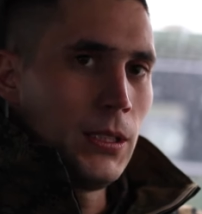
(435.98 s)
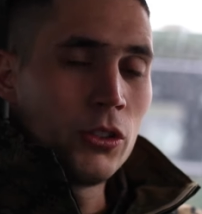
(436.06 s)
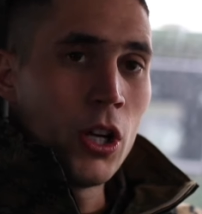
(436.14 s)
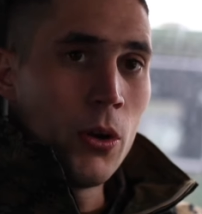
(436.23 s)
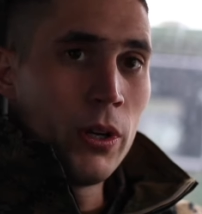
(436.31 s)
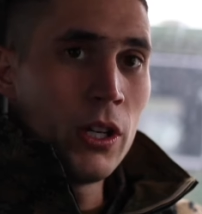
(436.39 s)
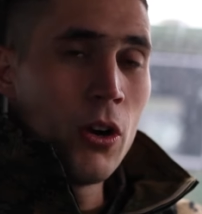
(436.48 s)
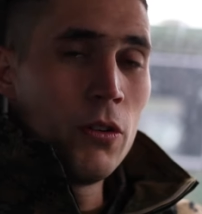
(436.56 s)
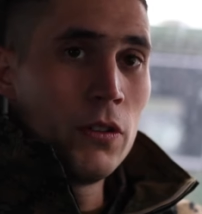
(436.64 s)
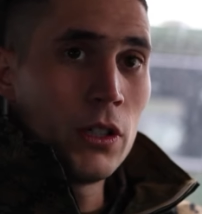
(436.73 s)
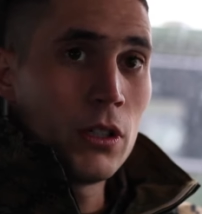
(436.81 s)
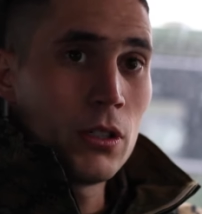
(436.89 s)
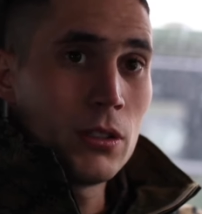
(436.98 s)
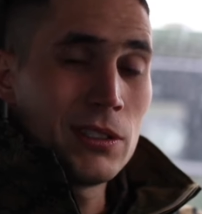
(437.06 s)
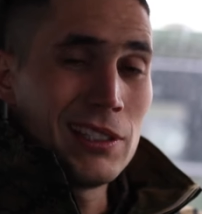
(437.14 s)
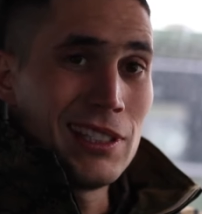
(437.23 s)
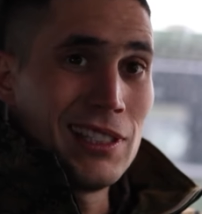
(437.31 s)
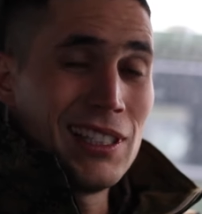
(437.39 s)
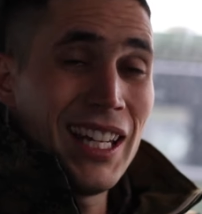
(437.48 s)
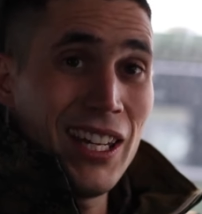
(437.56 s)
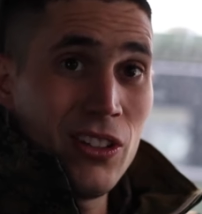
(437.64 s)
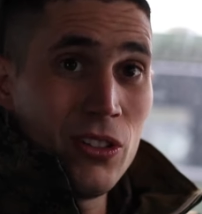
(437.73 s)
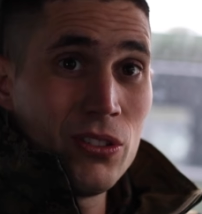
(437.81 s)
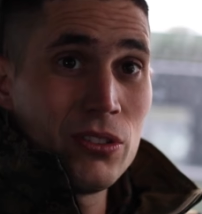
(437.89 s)
Going over uh,
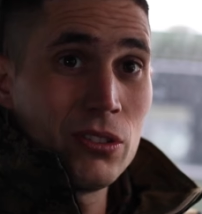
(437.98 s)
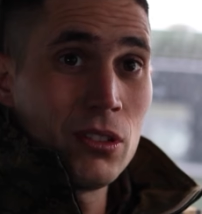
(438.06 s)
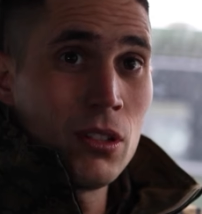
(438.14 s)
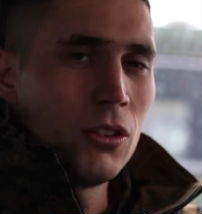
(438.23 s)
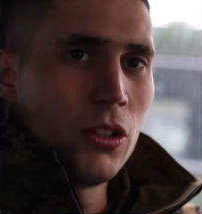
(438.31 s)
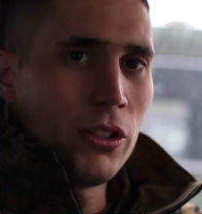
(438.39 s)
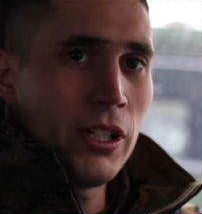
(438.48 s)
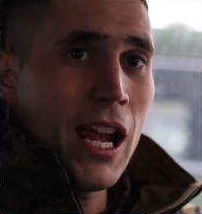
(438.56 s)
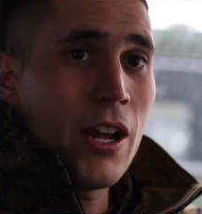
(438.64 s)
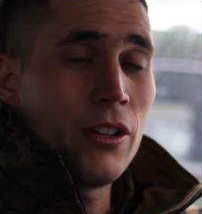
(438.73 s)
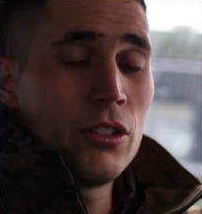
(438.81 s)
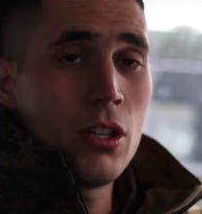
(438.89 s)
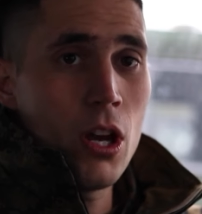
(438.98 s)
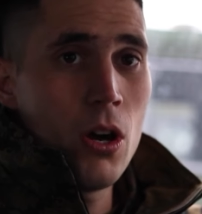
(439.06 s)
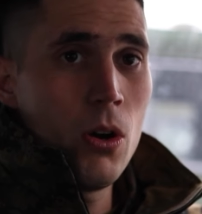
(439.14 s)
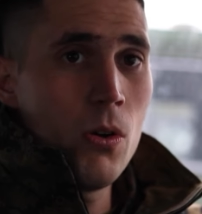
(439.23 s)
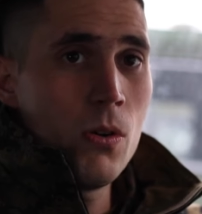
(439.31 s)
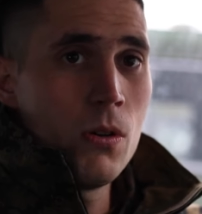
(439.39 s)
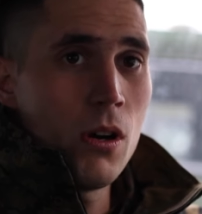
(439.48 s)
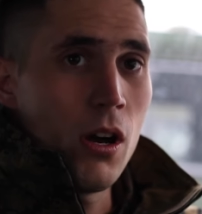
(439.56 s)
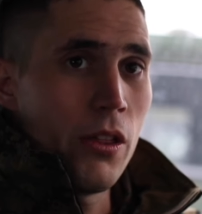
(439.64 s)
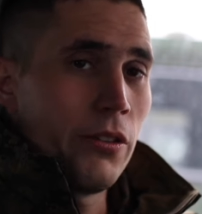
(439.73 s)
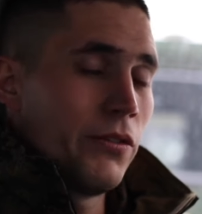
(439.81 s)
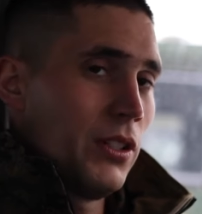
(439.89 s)
hills, learning how to tow
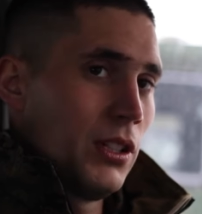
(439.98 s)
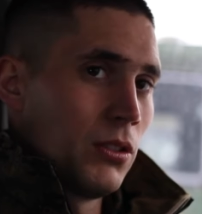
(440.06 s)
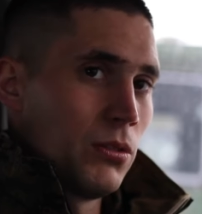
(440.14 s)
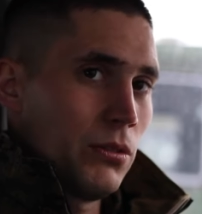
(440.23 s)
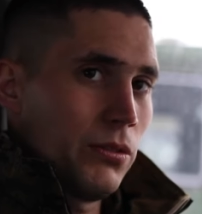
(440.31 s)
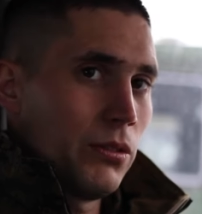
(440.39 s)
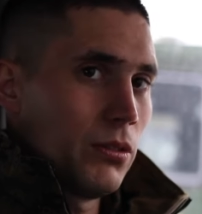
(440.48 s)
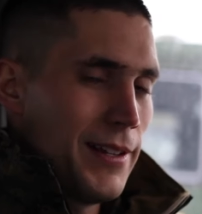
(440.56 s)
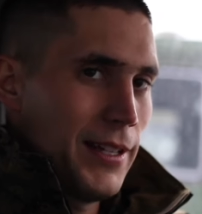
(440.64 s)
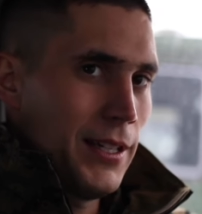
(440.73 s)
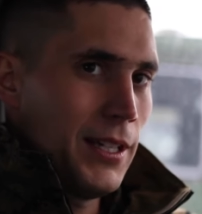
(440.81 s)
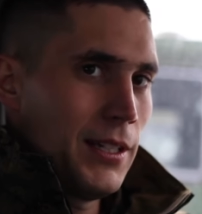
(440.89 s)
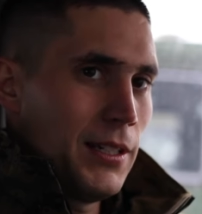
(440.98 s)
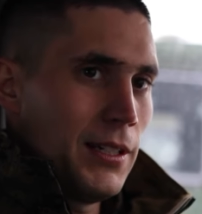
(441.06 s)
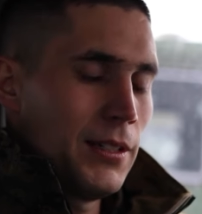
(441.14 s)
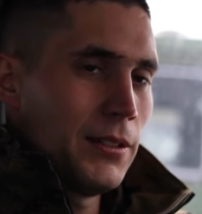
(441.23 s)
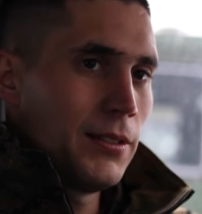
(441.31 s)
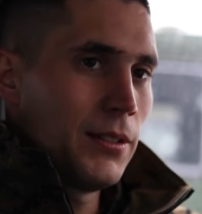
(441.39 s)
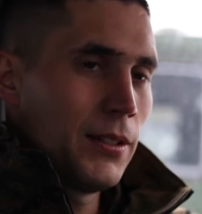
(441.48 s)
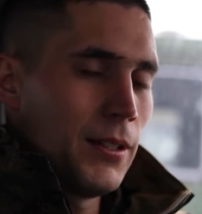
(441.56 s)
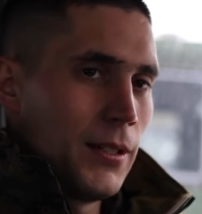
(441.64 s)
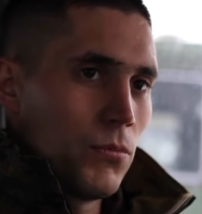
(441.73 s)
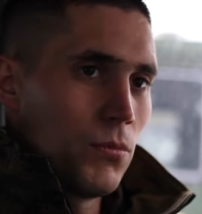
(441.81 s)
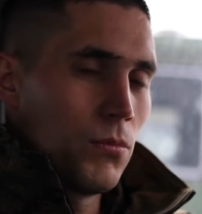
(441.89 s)
other vehicles and
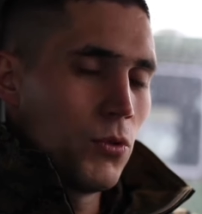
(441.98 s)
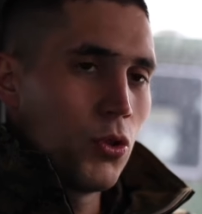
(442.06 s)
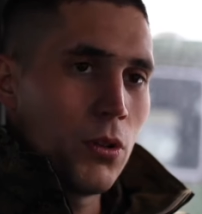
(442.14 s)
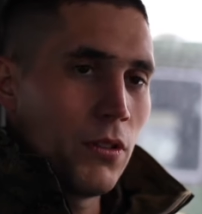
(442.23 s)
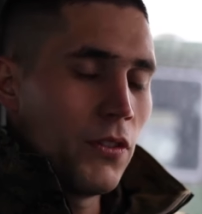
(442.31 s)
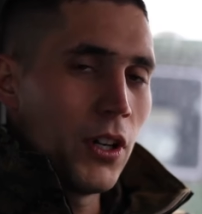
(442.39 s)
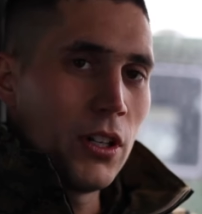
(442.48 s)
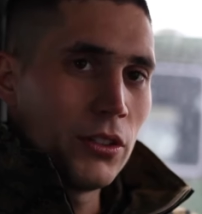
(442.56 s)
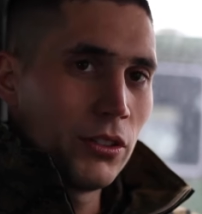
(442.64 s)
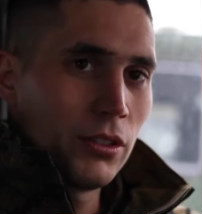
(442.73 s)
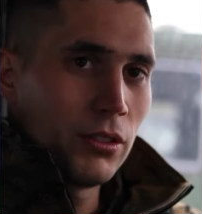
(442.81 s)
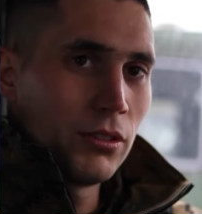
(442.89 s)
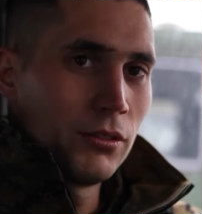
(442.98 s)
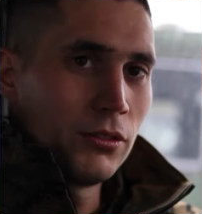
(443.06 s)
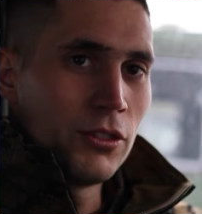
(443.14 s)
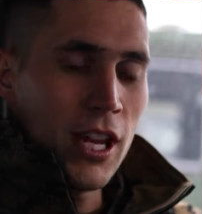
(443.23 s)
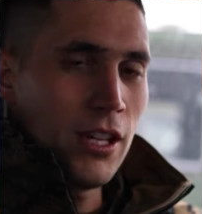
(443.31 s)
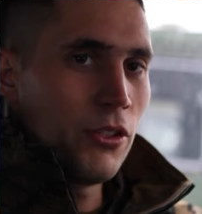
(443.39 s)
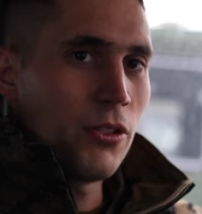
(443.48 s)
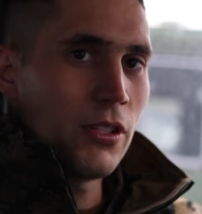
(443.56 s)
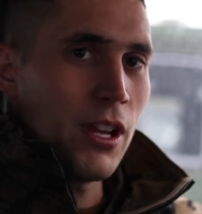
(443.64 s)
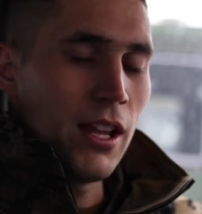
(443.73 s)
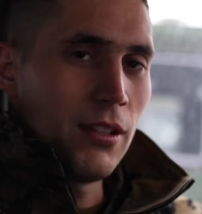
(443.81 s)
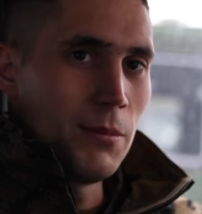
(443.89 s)
traverse
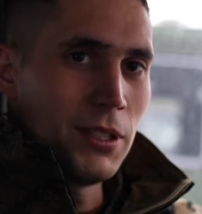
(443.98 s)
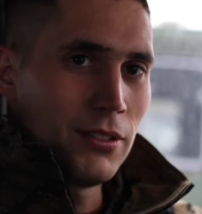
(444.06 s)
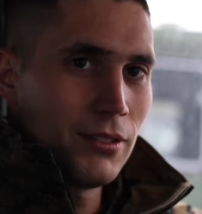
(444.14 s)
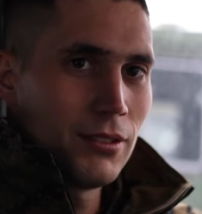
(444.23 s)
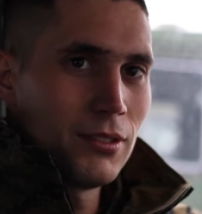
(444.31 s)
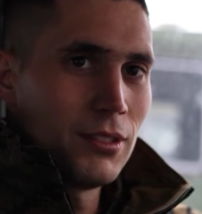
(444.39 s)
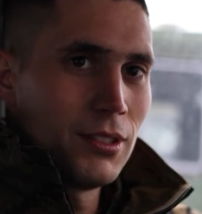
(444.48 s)
dangerous elements.